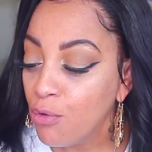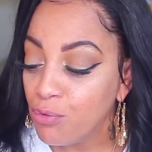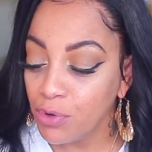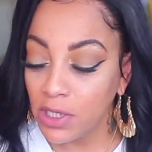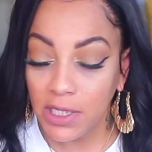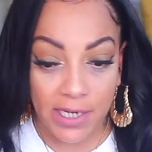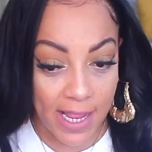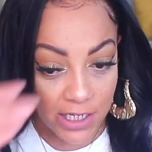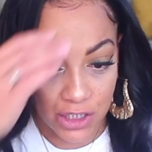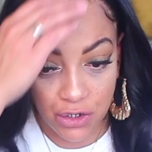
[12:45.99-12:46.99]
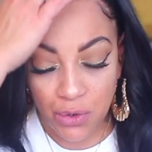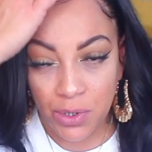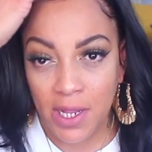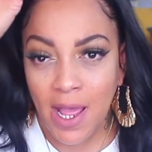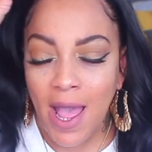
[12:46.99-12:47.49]
Really nice
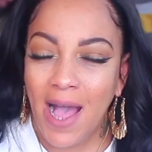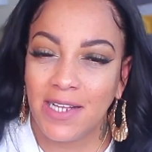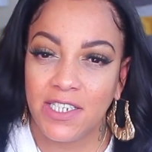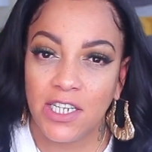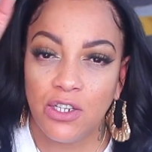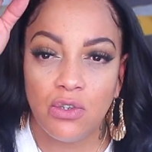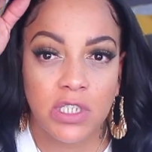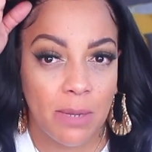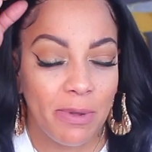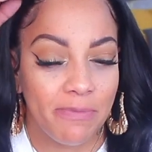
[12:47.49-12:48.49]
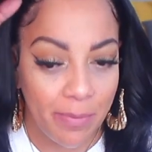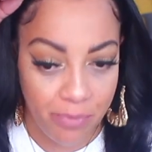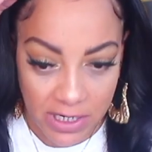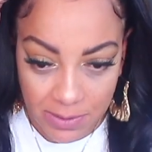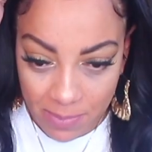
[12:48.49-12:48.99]
unit. I did use some of my
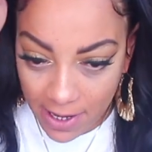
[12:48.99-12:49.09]
press